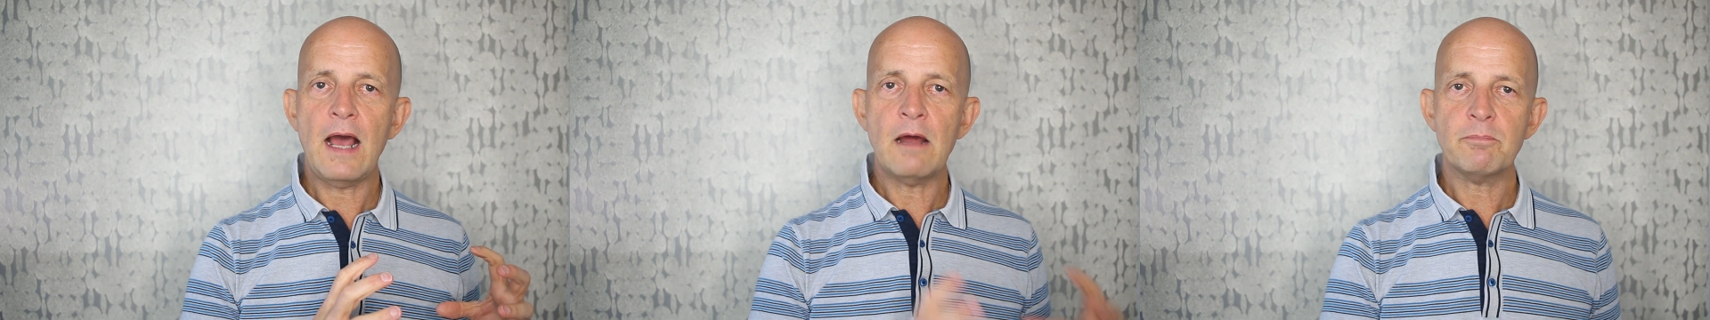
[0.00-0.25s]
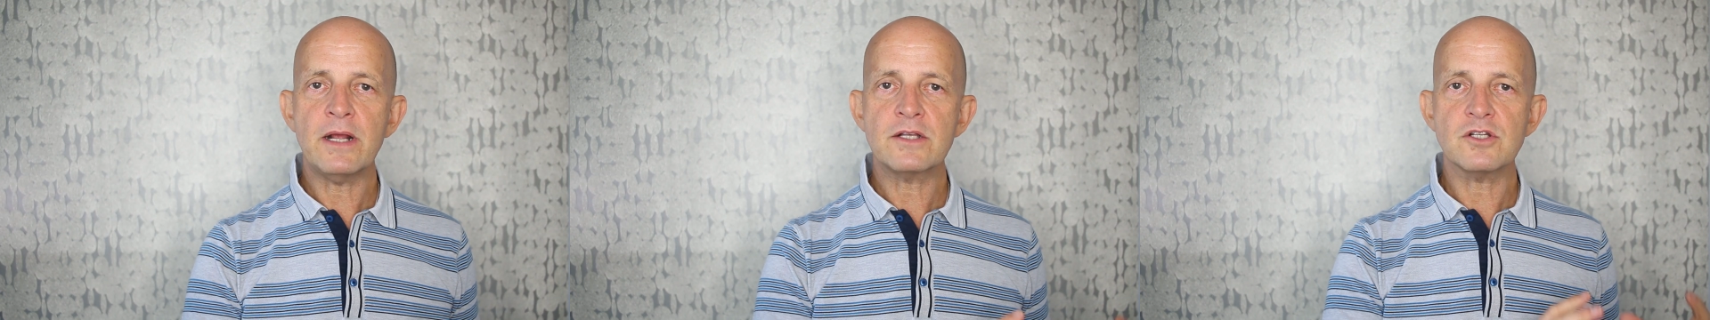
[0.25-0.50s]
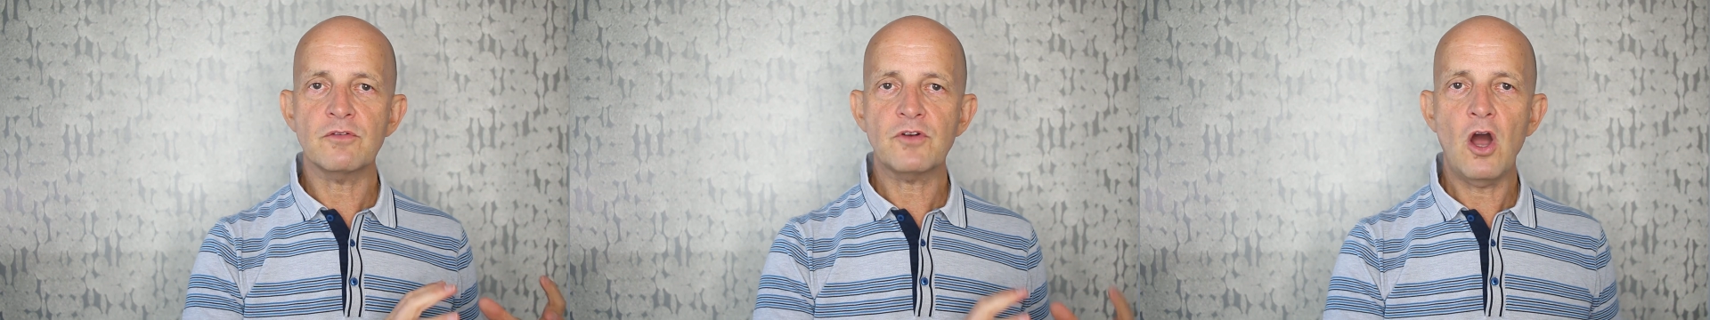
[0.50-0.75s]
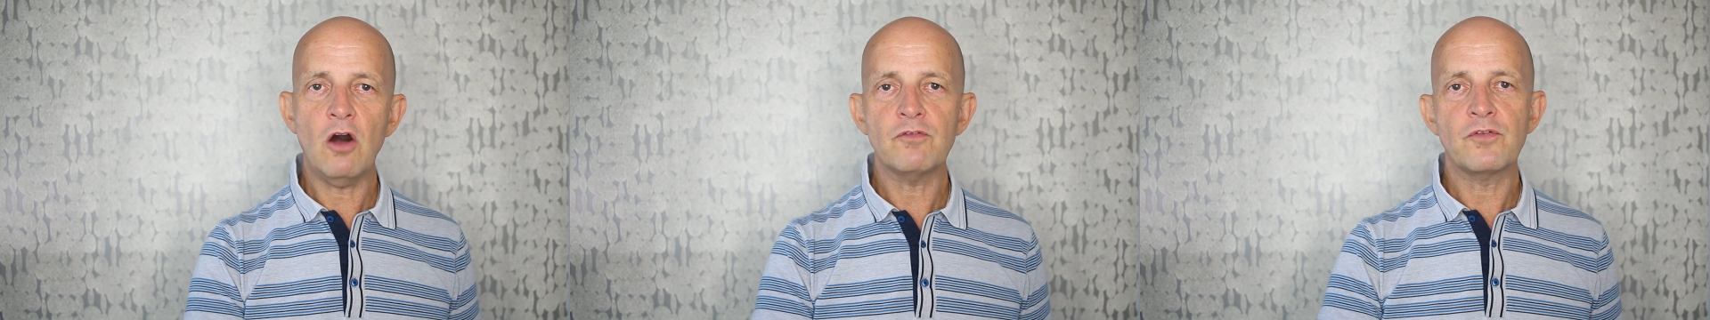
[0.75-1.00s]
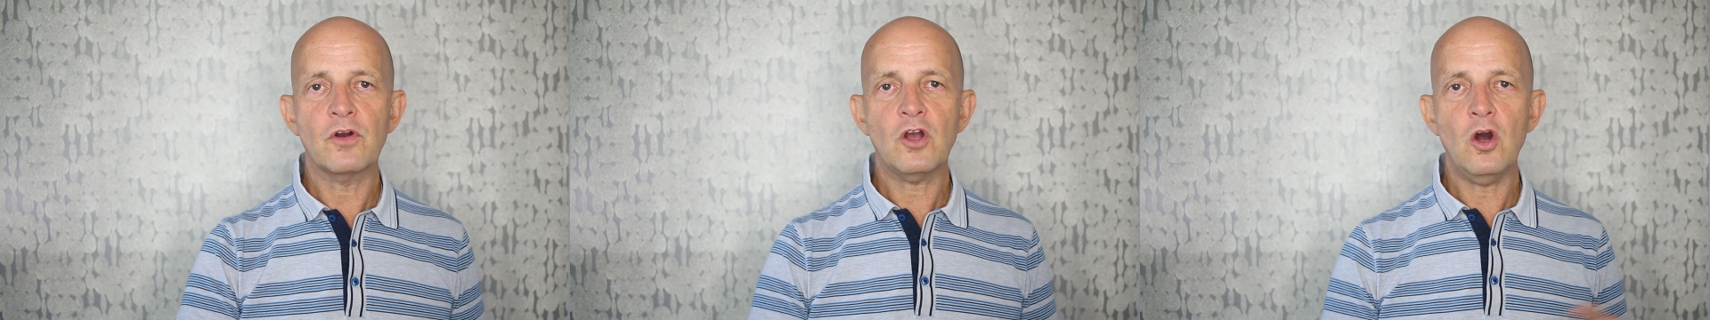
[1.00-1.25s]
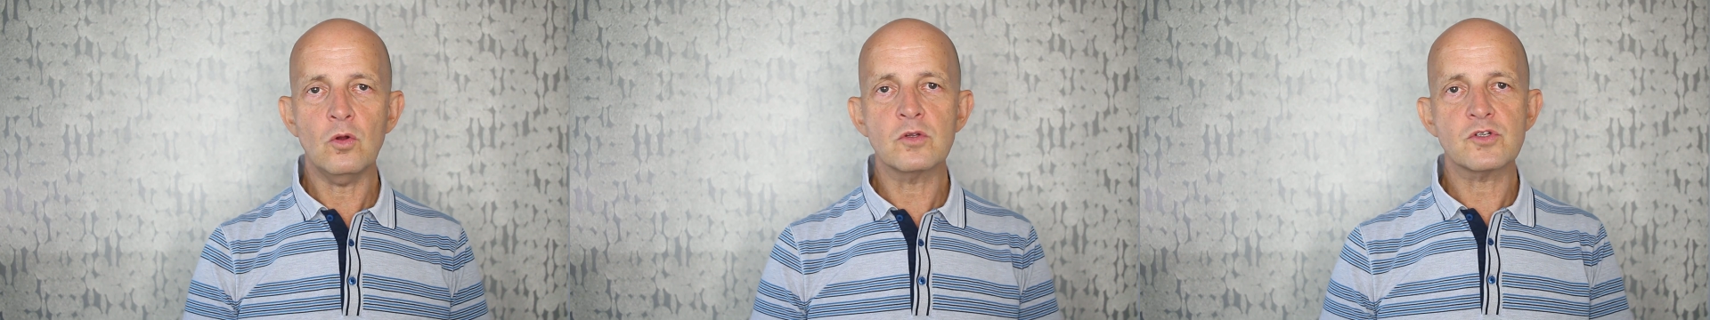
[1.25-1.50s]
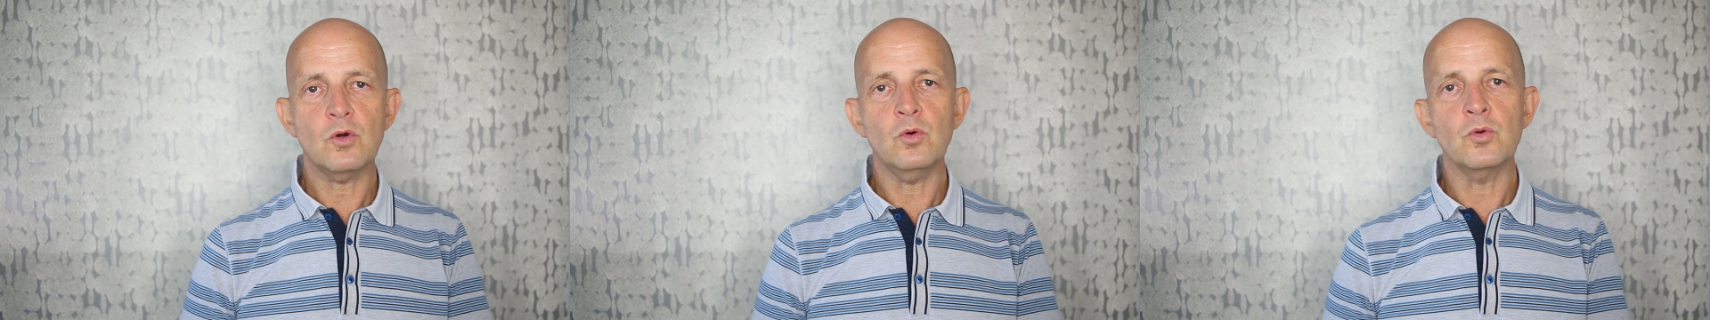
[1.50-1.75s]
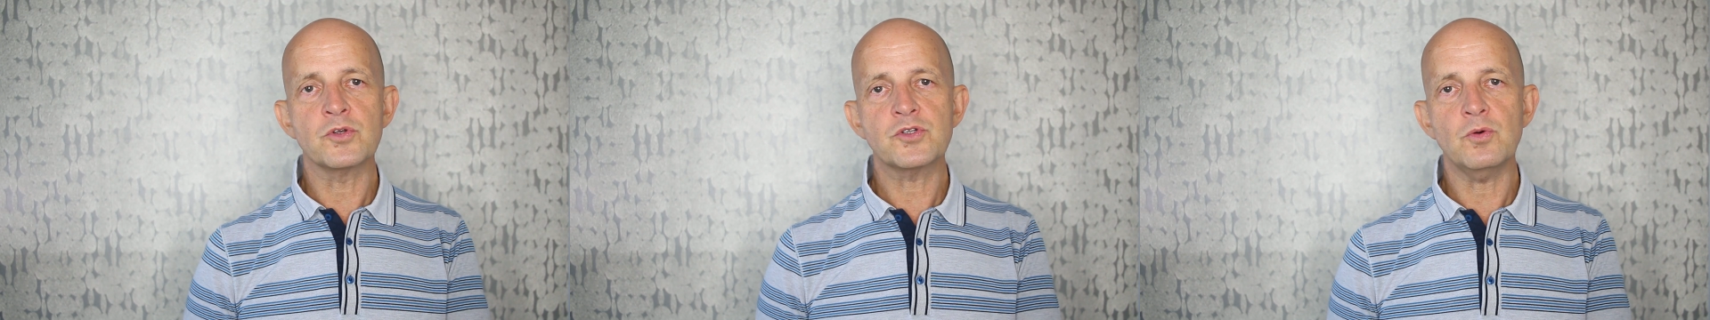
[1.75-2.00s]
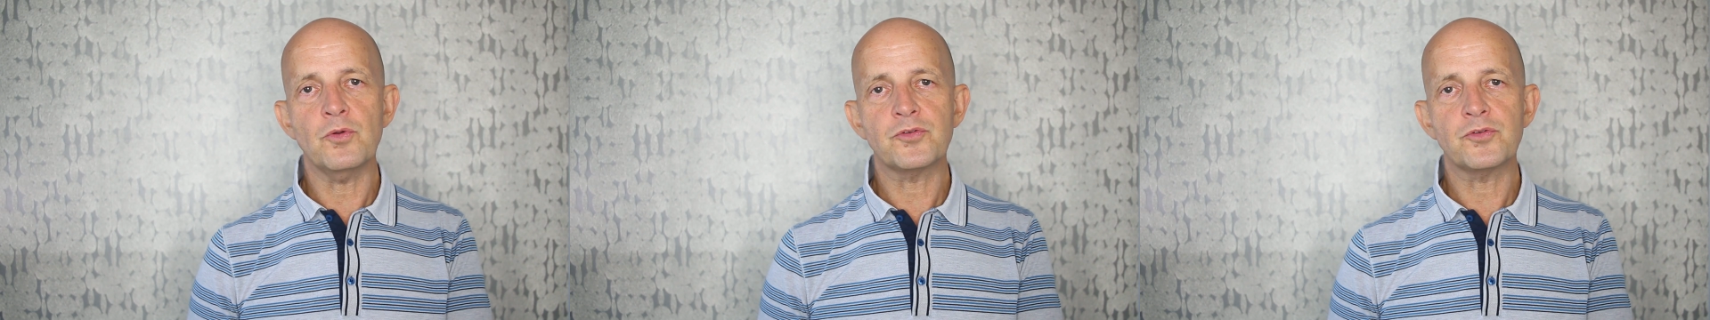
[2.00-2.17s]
outbreaks of cough, colds or sore